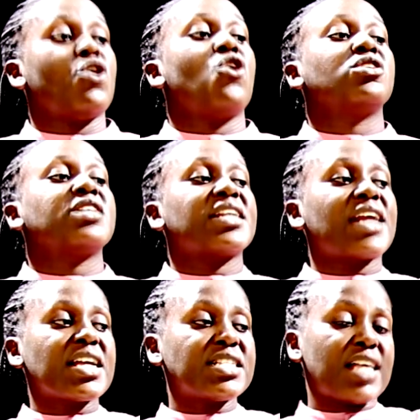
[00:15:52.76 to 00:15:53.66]
on the
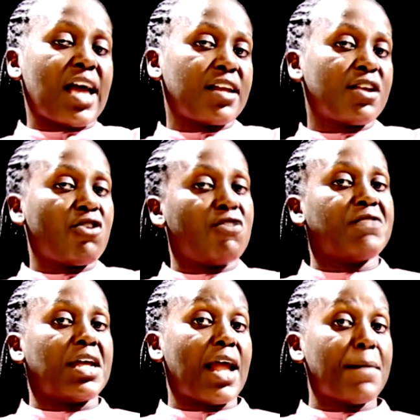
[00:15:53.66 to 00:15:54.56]
right side of
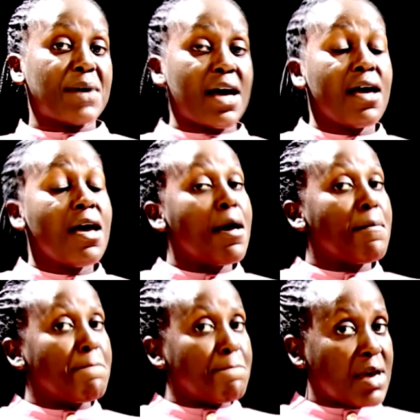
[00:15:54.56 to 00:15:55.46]
the number
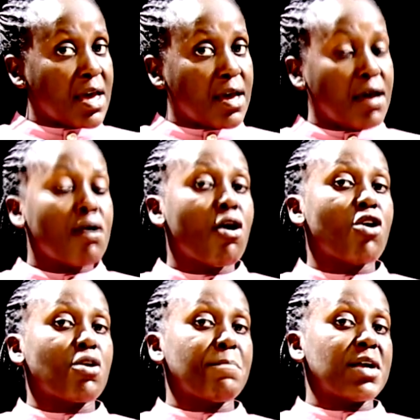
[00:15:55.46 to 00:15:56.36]
may
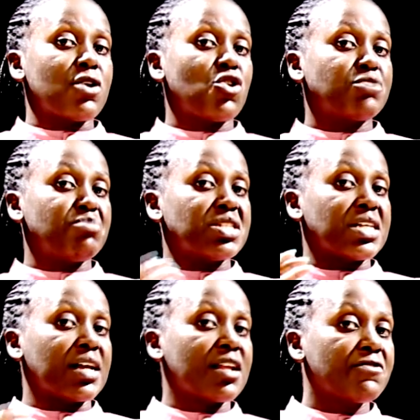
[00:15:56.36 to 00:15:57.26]
or may not be
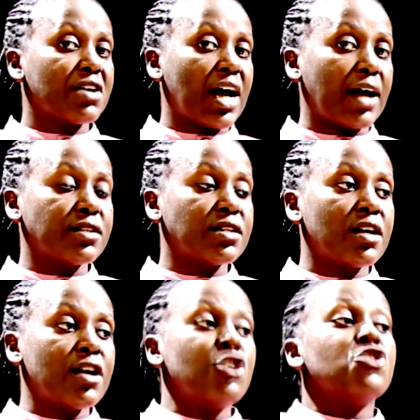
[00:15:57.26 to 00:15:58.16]
significant.
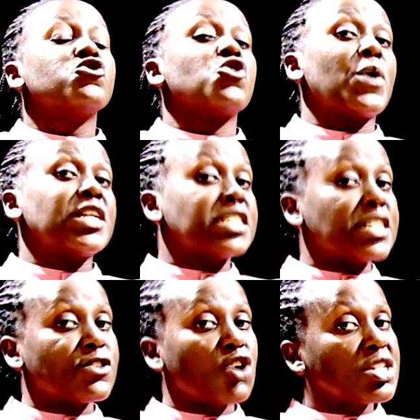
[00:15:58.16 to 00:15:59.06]
So when it
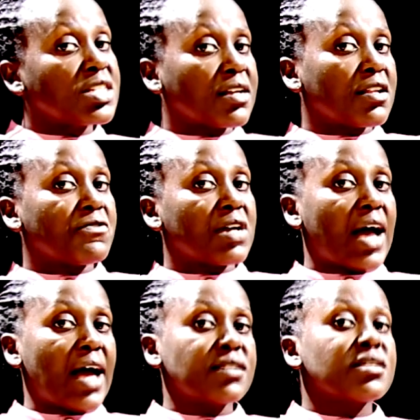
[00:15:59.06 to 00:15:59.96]
is not
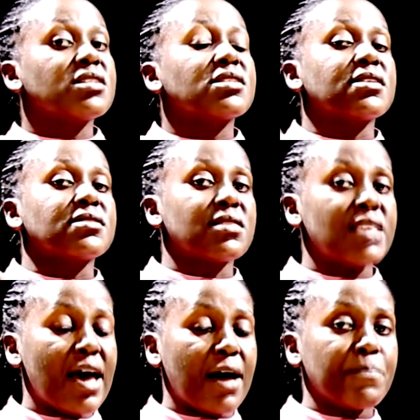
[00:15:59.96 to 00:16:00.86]
significant, it is
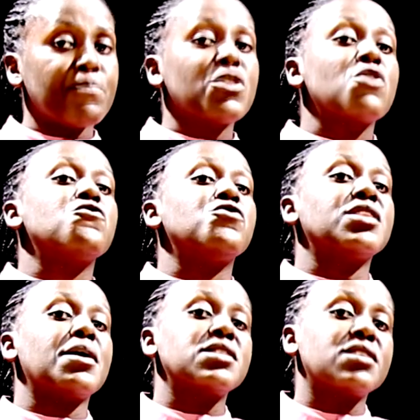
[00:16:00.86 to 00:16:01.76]
there for
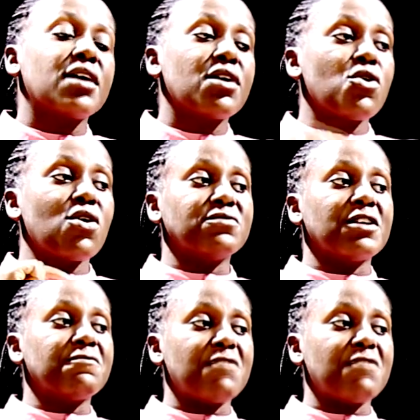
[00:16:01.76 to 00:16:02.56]
the sake of the